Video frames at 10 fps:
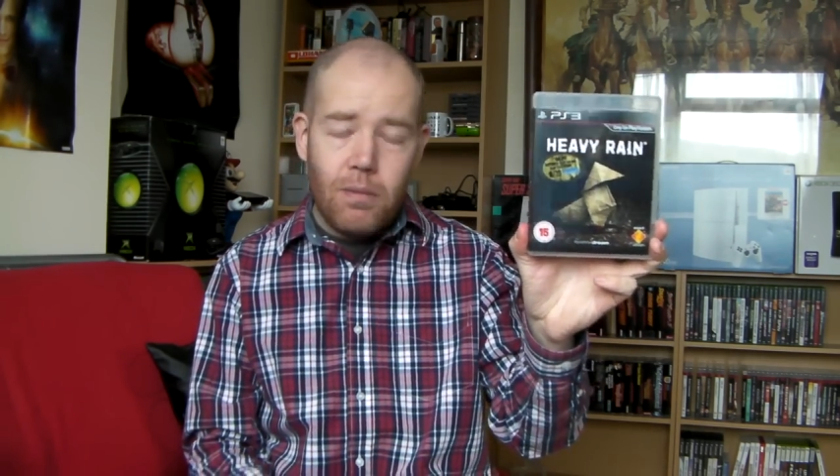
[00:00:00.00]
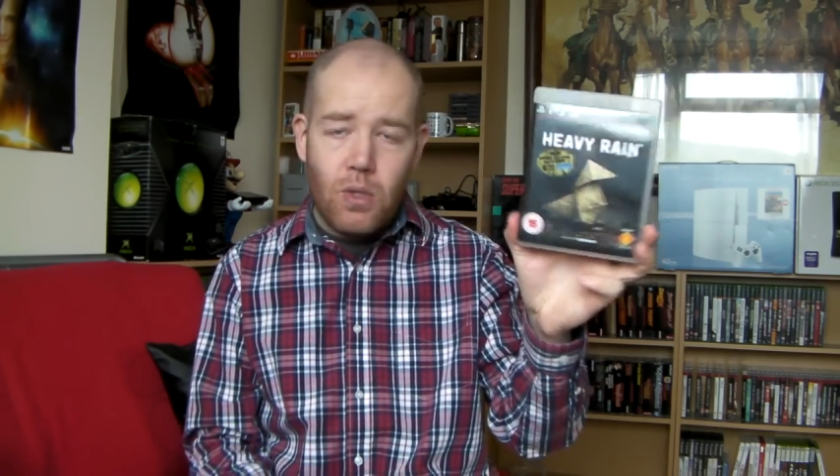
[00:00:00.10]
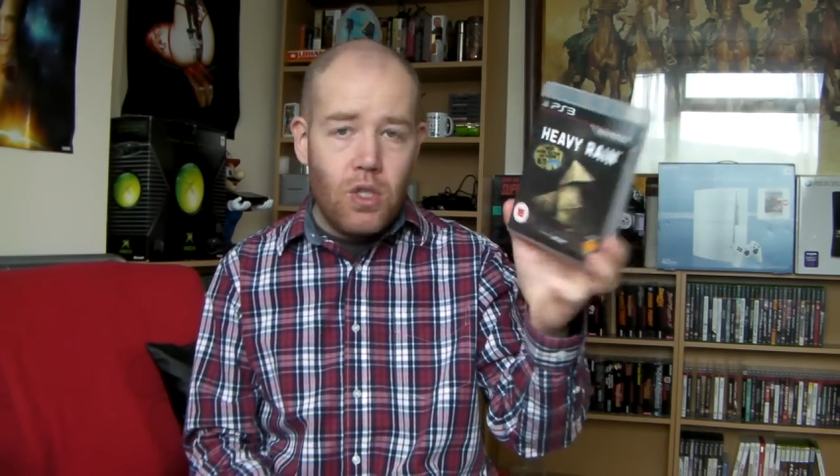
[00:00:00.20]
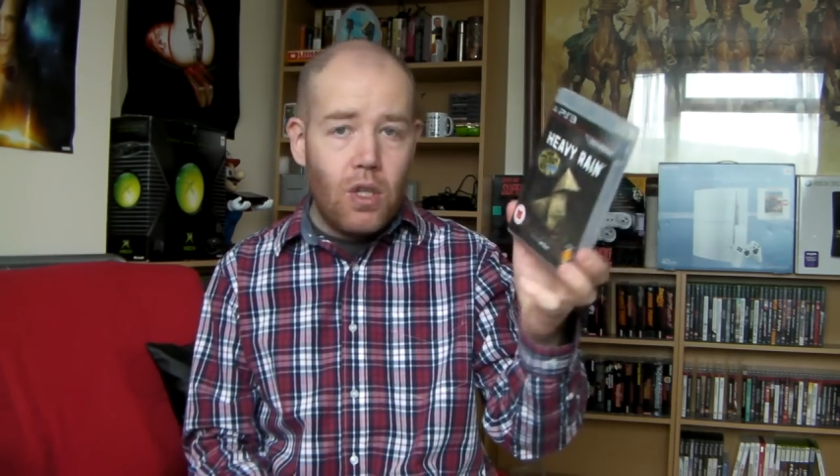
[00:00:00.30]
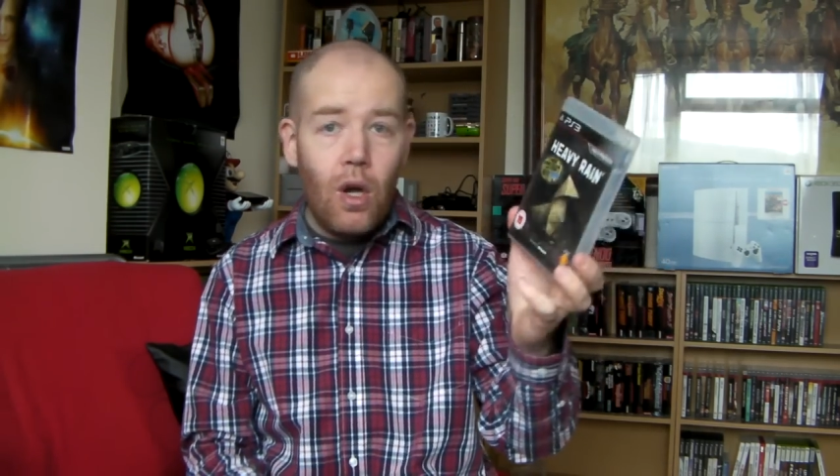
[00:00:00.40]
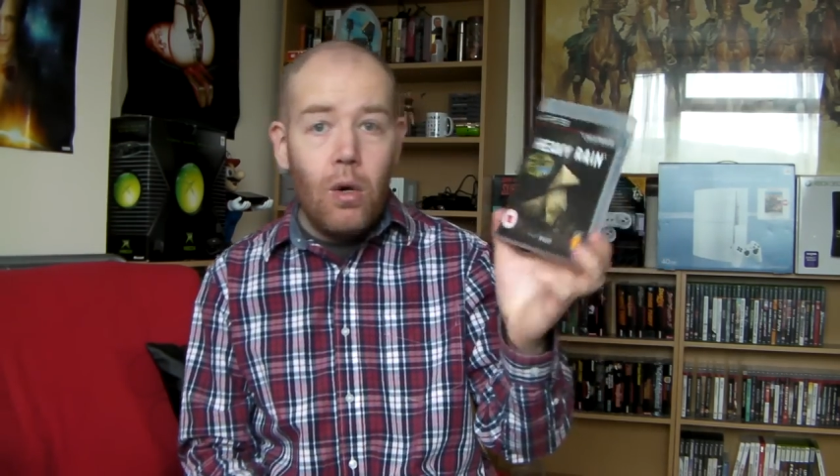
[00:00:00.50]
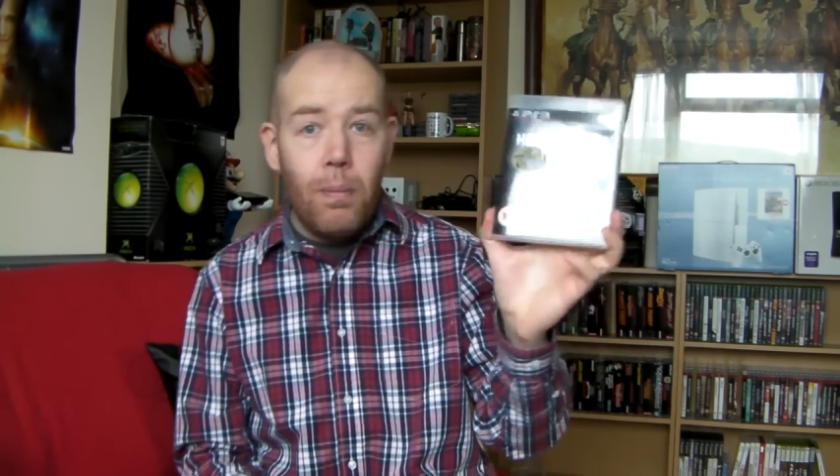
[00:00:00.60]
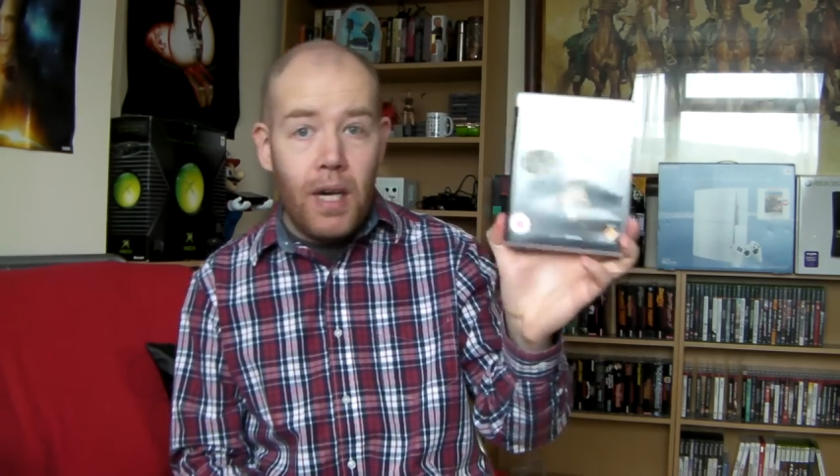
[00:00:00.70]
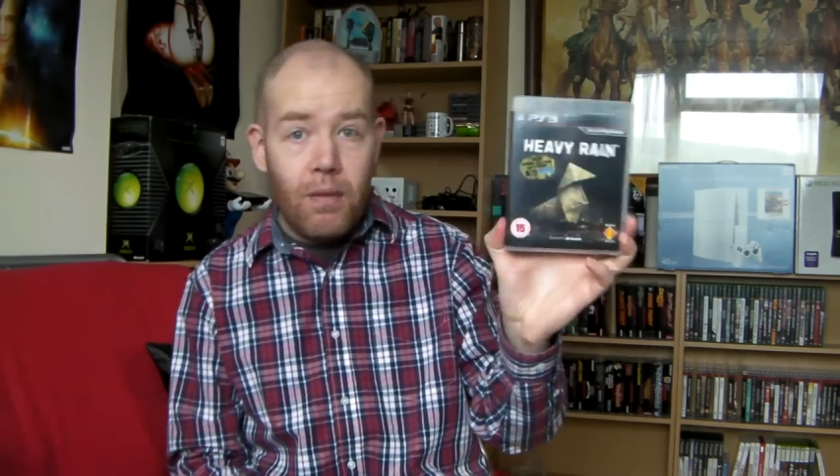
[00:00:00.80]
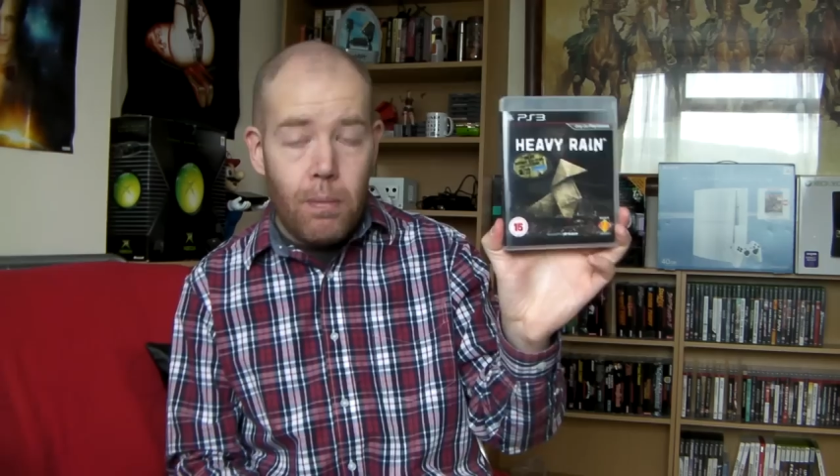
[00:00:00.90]
just
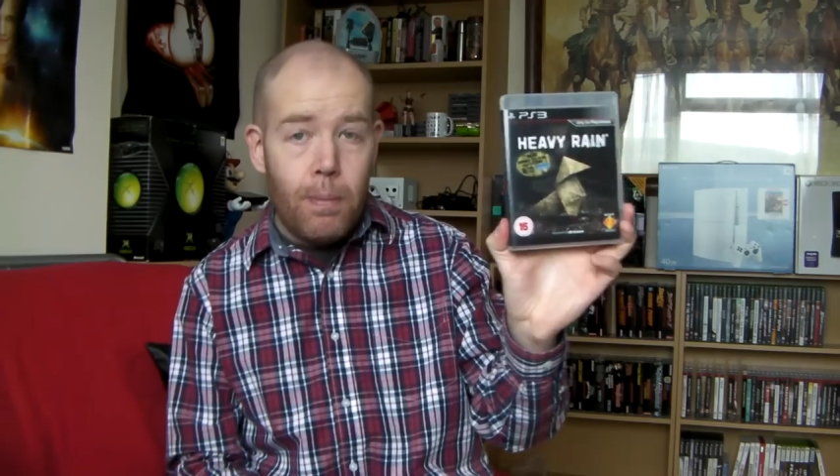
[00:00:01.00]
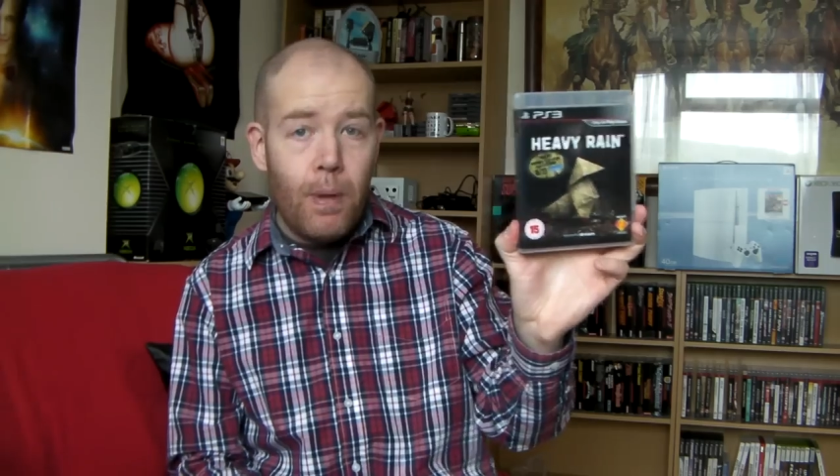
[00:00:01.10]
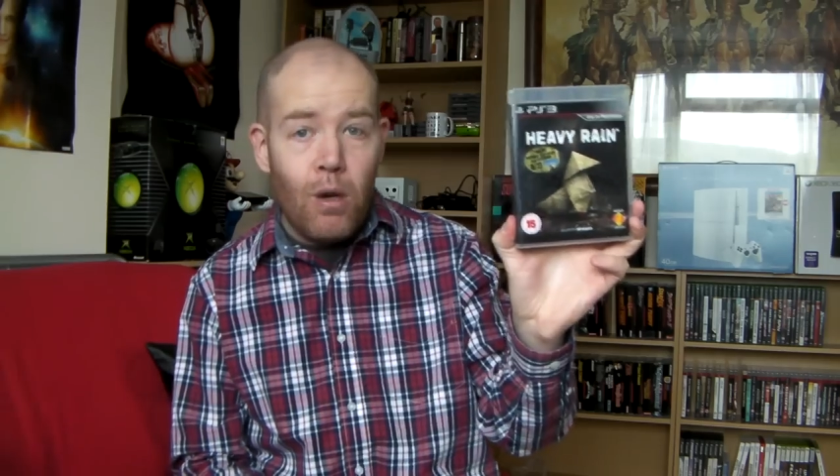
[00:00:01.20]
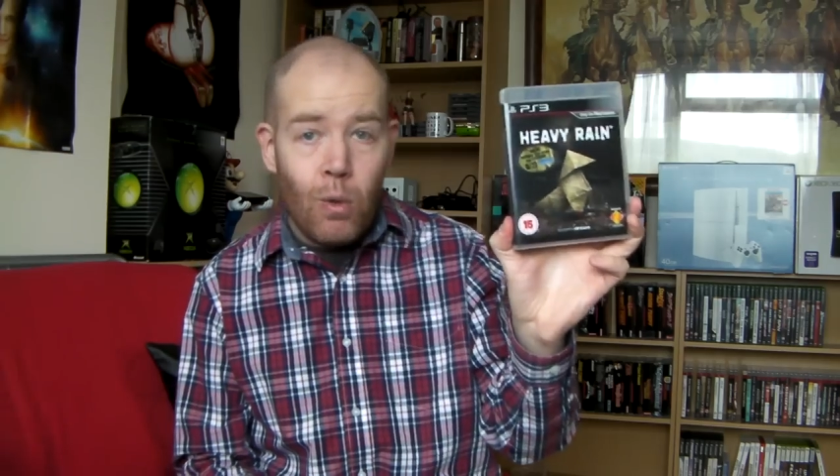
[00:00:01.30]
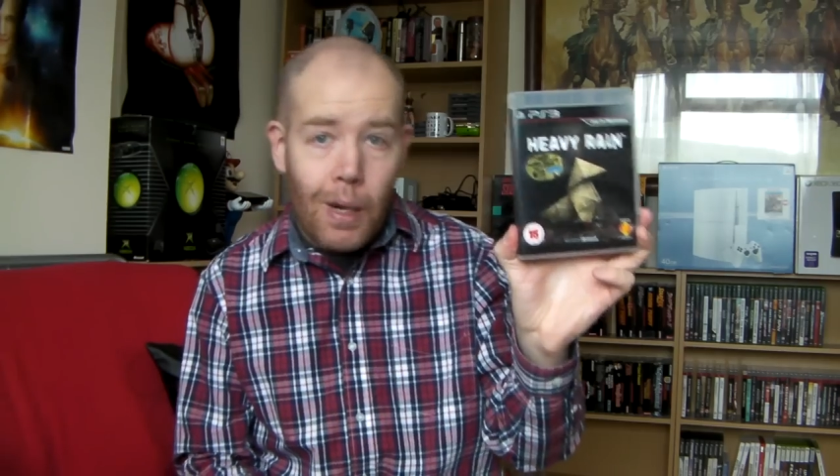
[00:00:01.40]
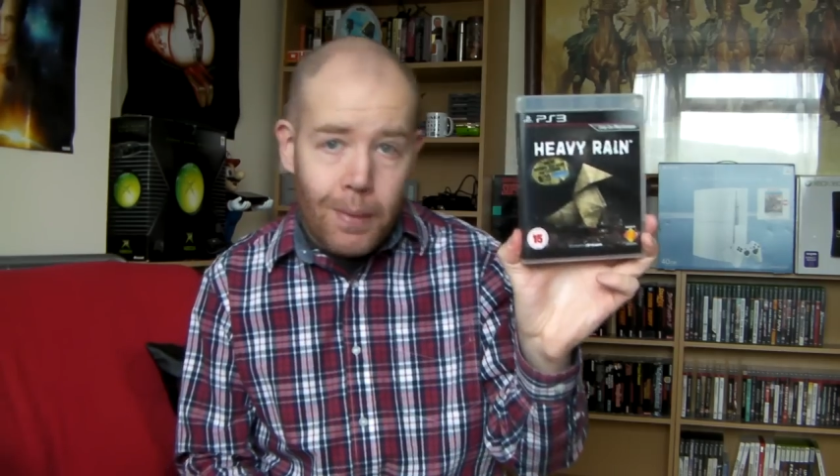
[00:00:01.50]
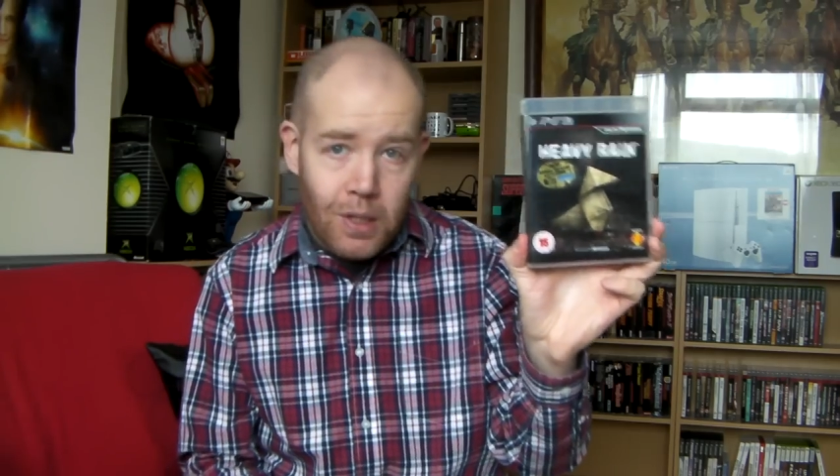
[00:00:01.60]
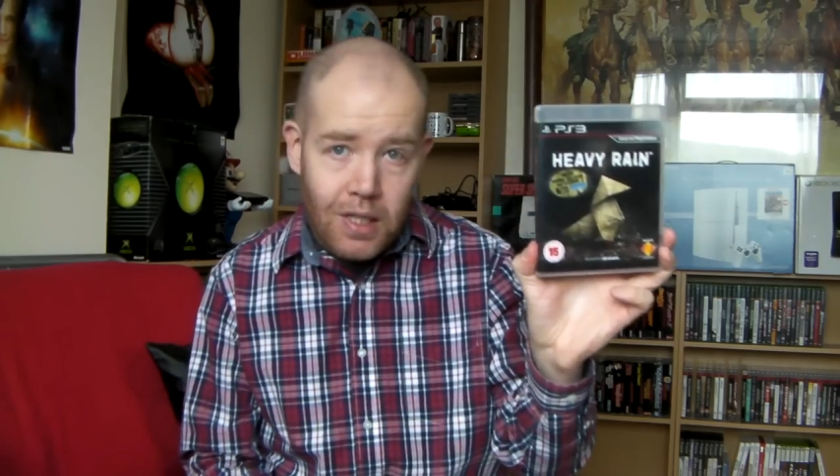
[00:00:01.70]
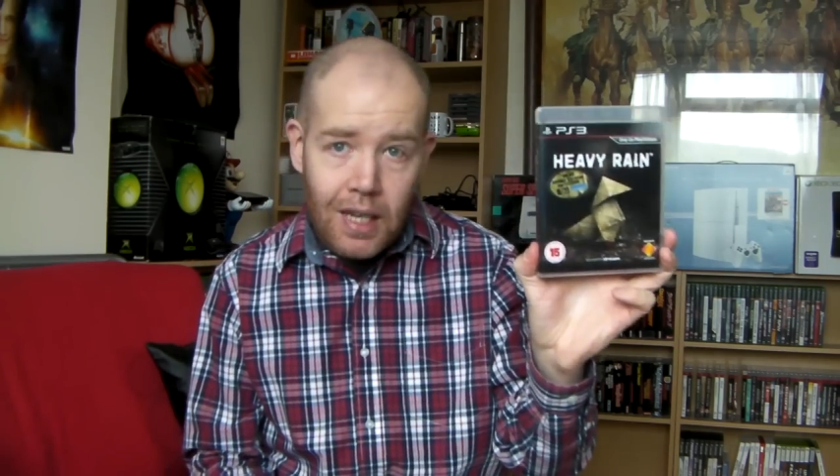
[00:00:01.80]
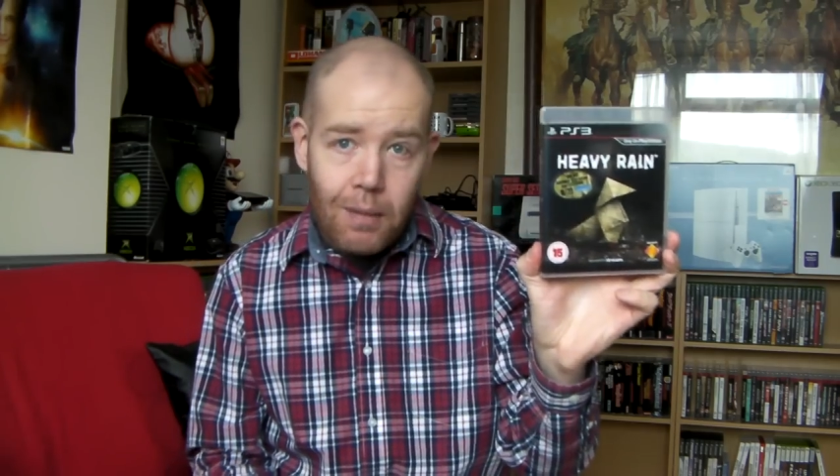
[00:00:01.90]
unbelievably blown away by
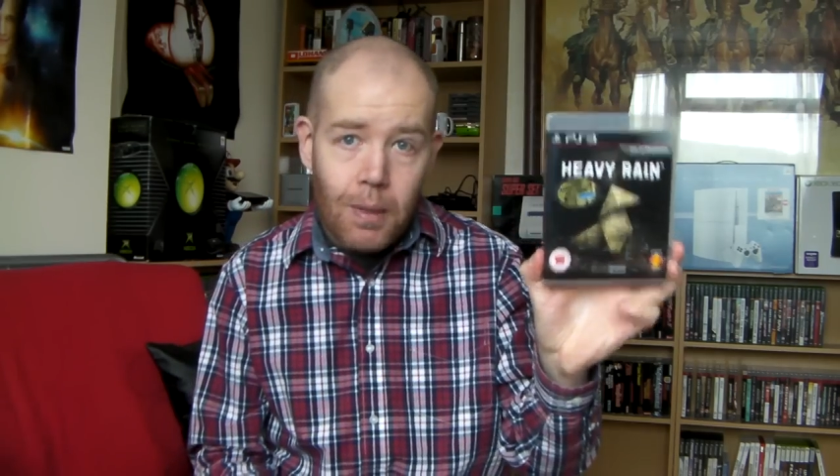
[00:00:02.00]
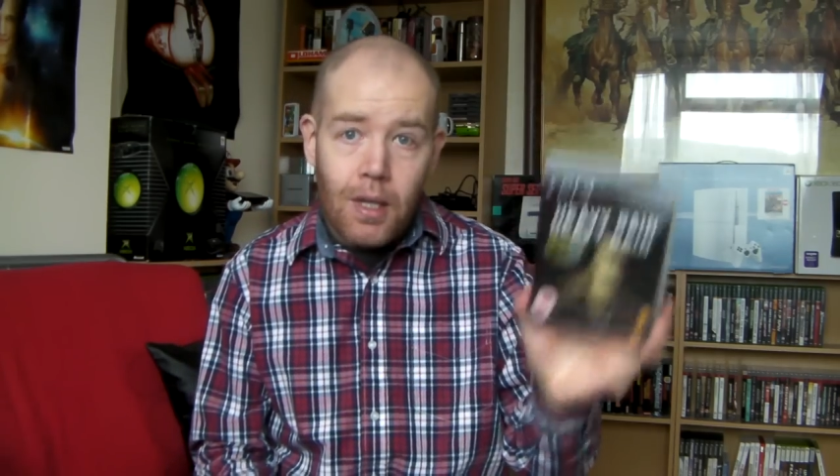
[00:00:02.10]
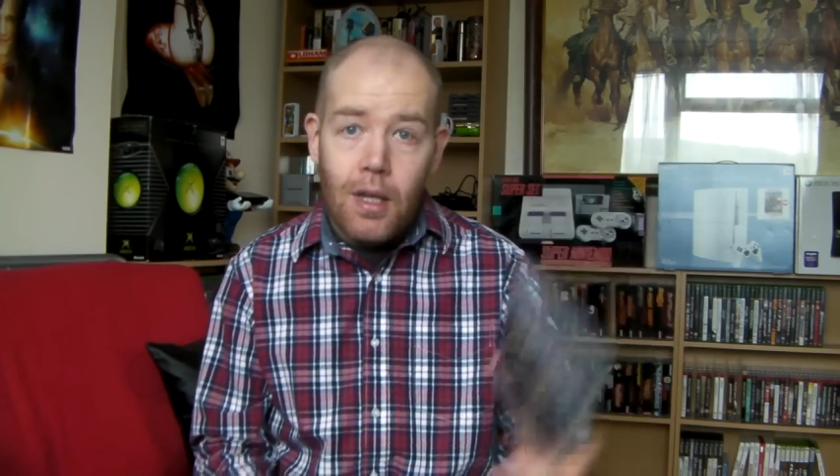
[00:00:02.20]
this game.